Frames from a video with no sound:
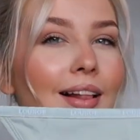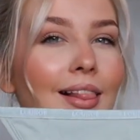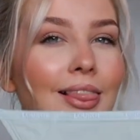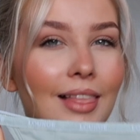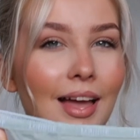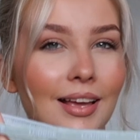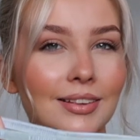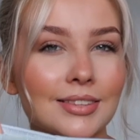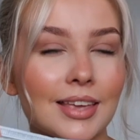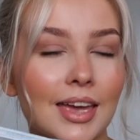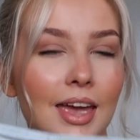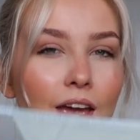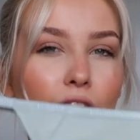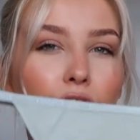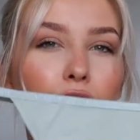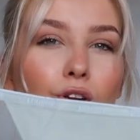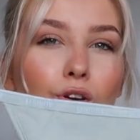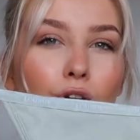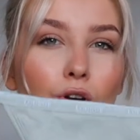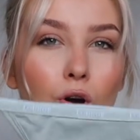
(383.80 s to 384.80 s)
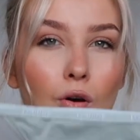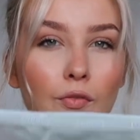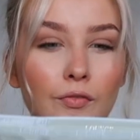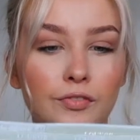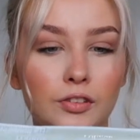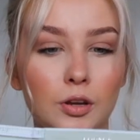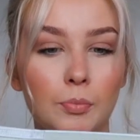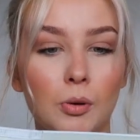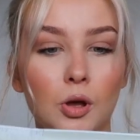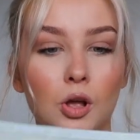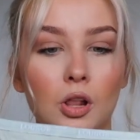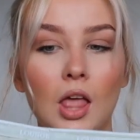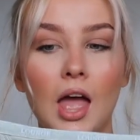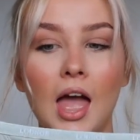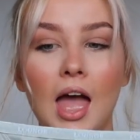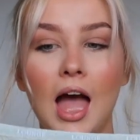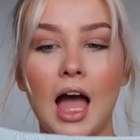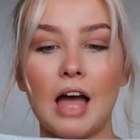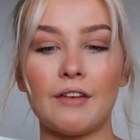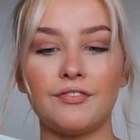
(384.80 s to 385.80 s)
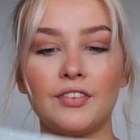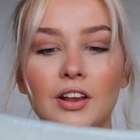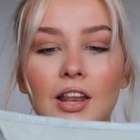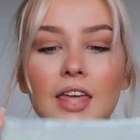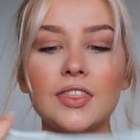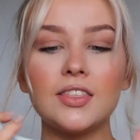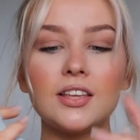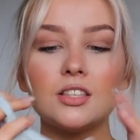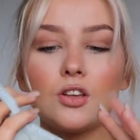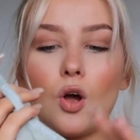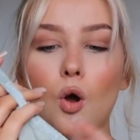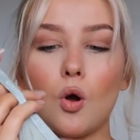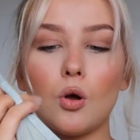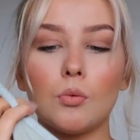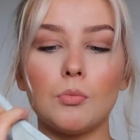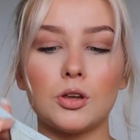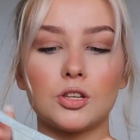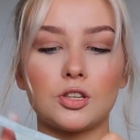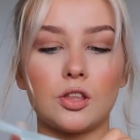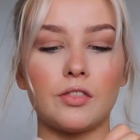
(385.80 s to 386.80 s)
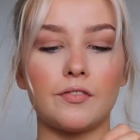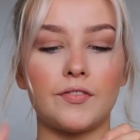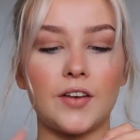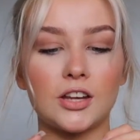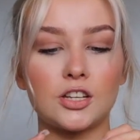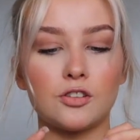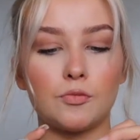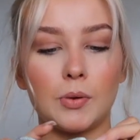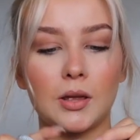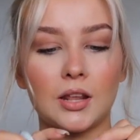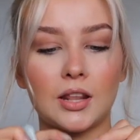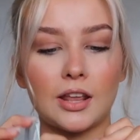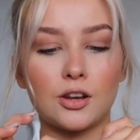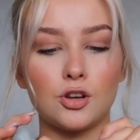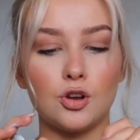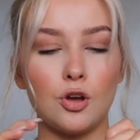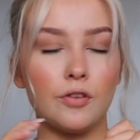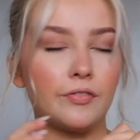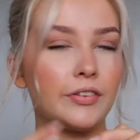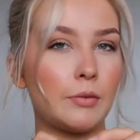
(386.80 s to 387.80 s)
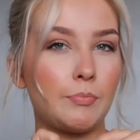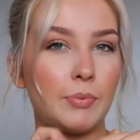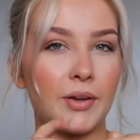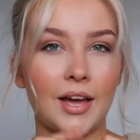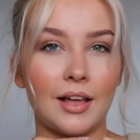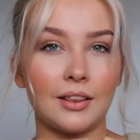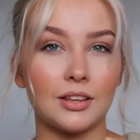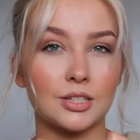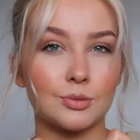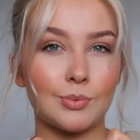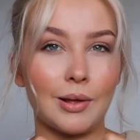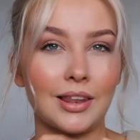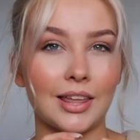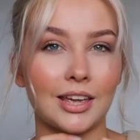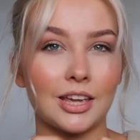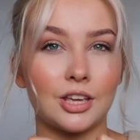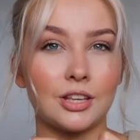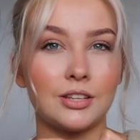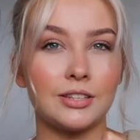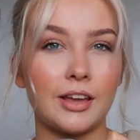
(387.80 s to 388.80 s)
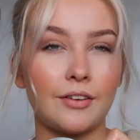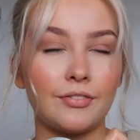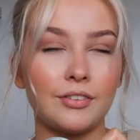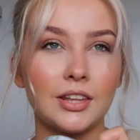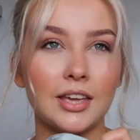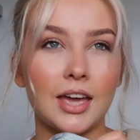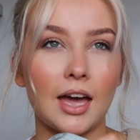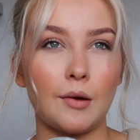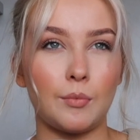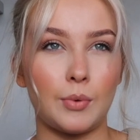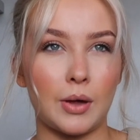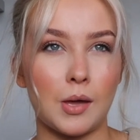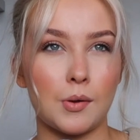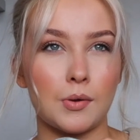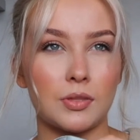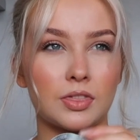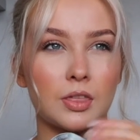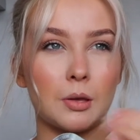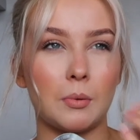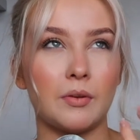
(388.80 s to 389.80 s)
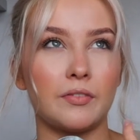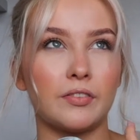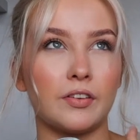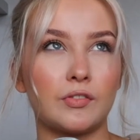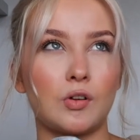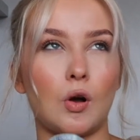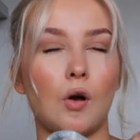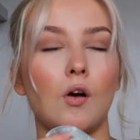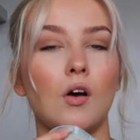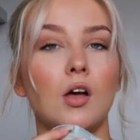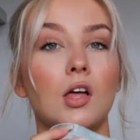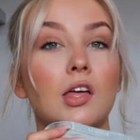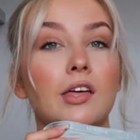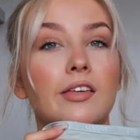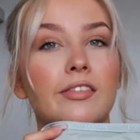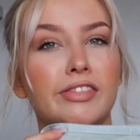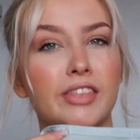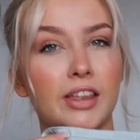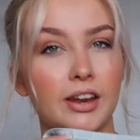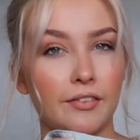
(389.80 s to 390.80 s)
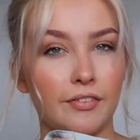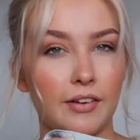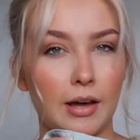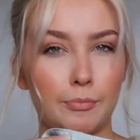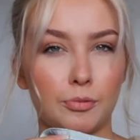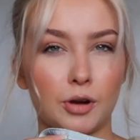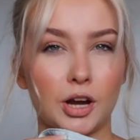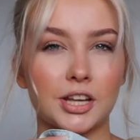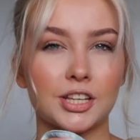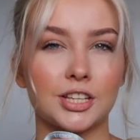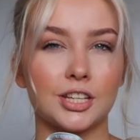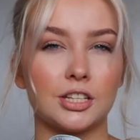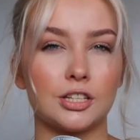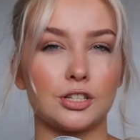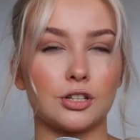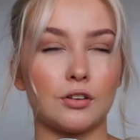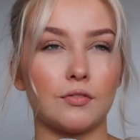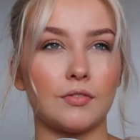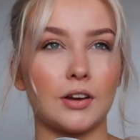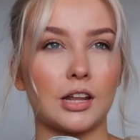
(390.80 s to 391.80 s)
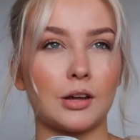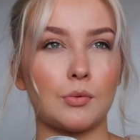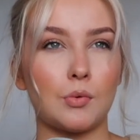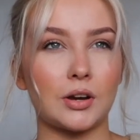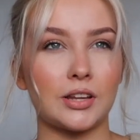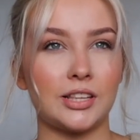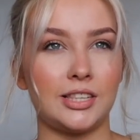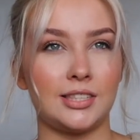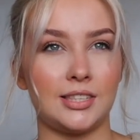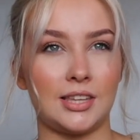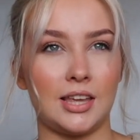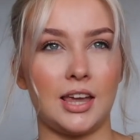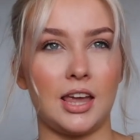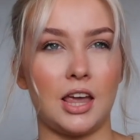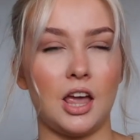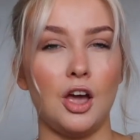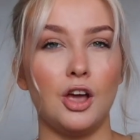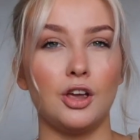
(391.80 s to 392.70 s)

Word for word: classic. They're comfortable. I feel like these are almost on the verge of being like no VPL as well. Like you can definitely get away with them if you've got thinner fabrics and you don't really want to see